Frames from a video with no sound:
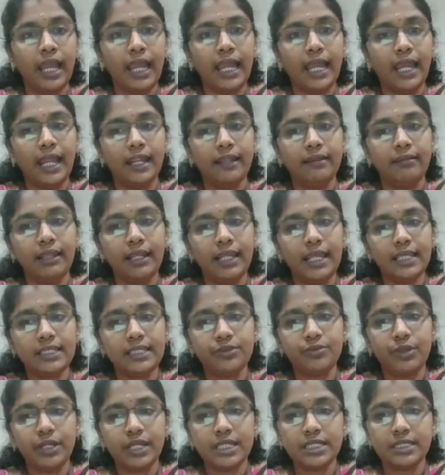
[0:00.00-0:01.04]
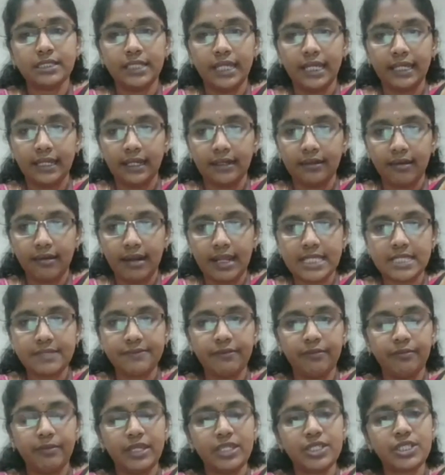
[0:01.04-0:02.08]
And the next one is data
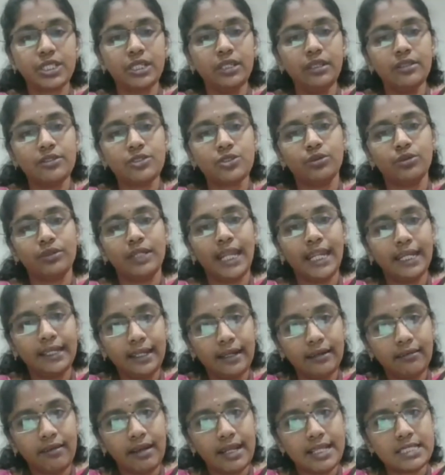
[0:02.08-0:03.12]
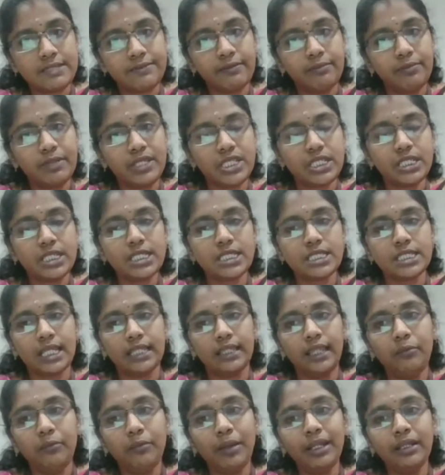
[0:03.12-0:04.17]
transformation. So data transformation is
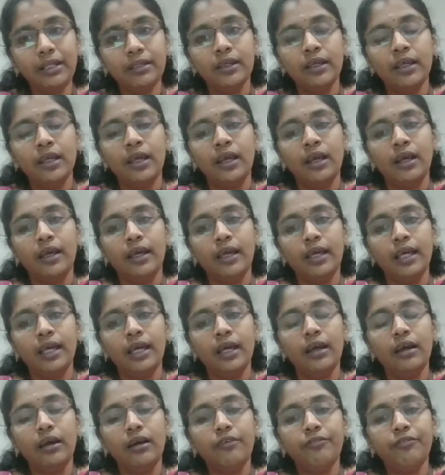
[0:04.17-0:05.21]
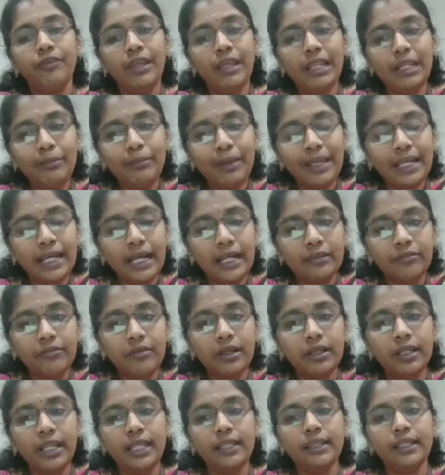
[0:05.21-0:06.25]
nothing but we will be
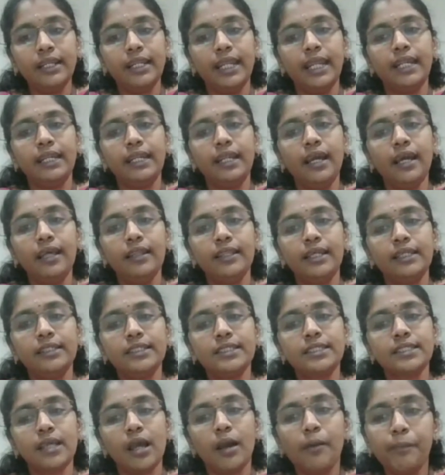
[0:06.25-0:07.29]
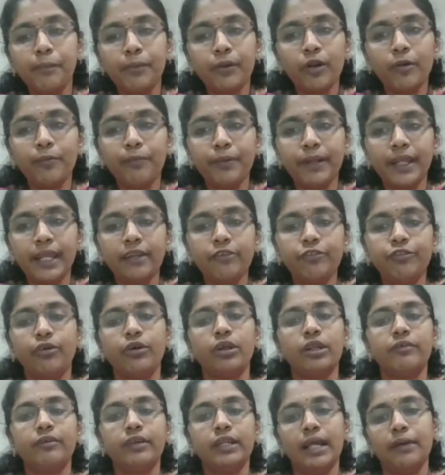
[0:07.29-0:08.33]
converting the data that is appropriate
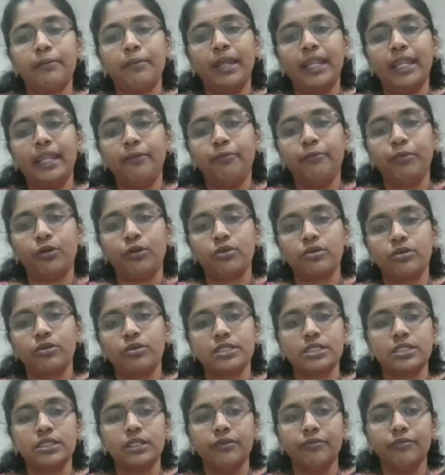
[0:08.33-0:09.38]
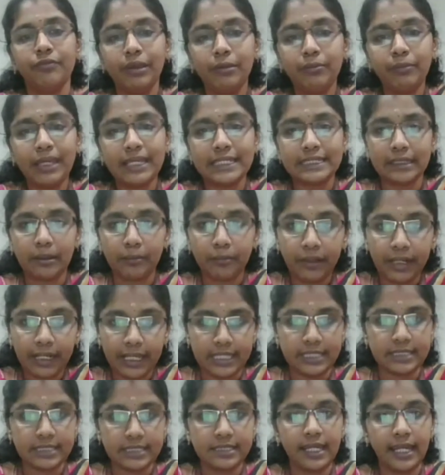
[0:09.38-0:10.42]
for our mining process. We may
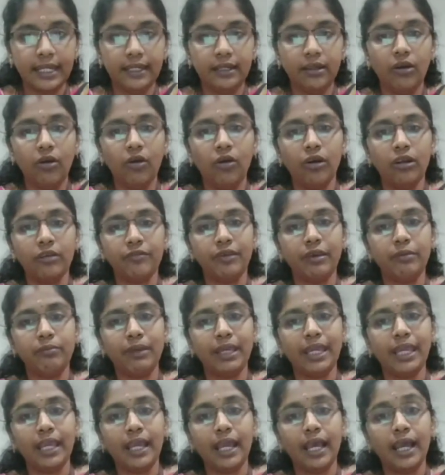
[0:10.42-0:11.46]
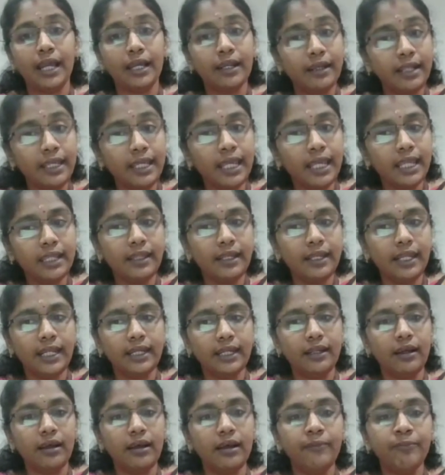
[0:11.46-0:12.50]
summarize the data, or we may aggregate the
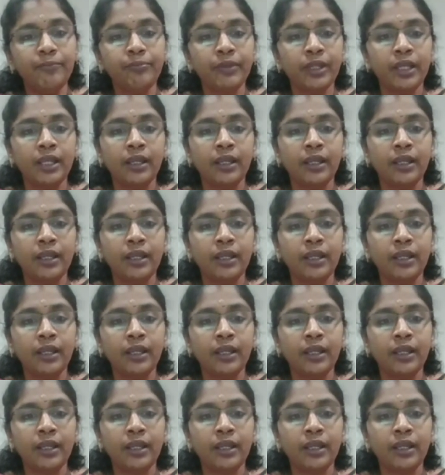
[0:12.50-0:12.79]
data.